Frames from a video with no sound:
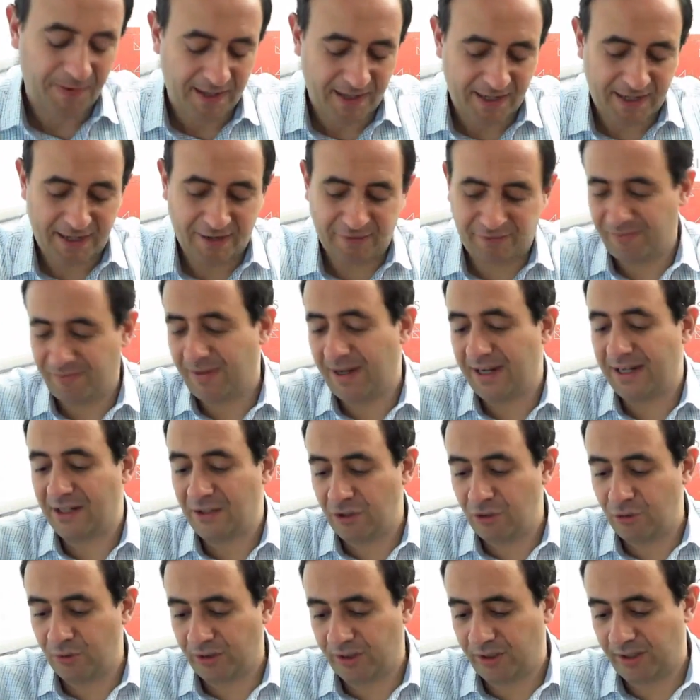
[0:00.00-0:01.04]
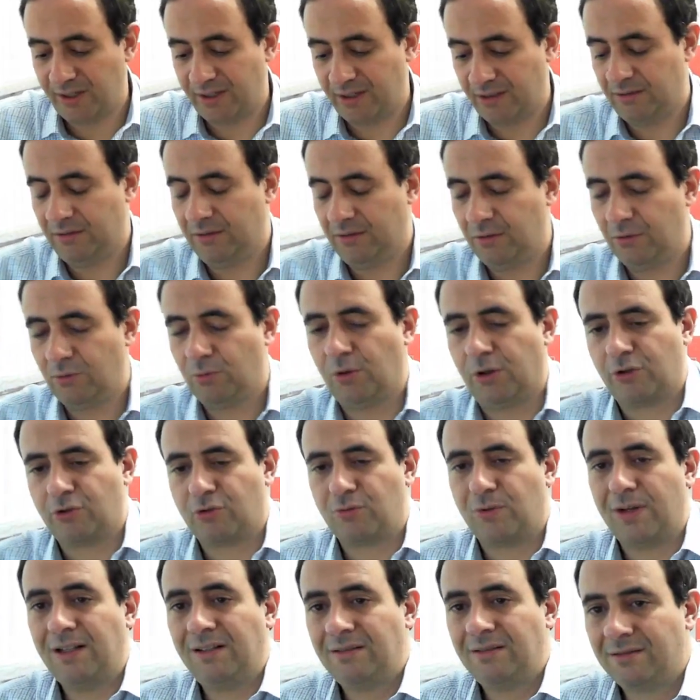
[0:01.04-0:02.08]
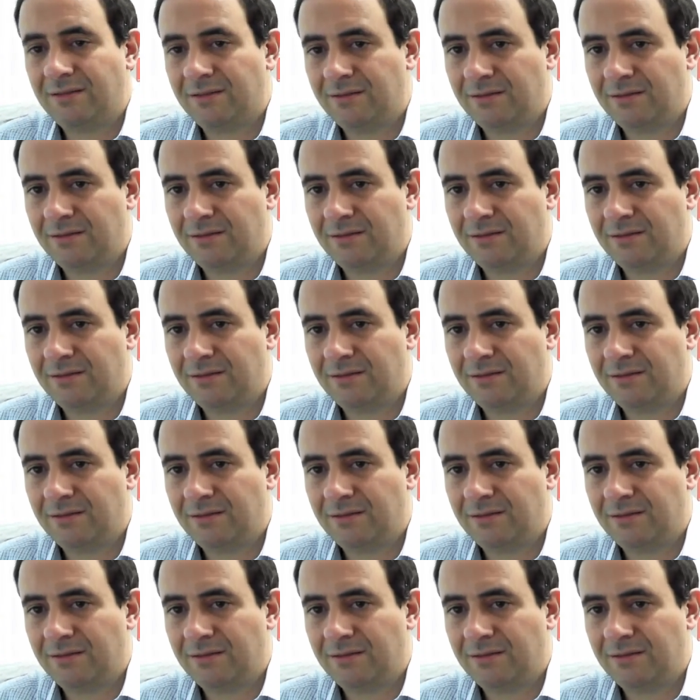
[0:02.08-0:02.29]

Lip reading: if my new thing works well.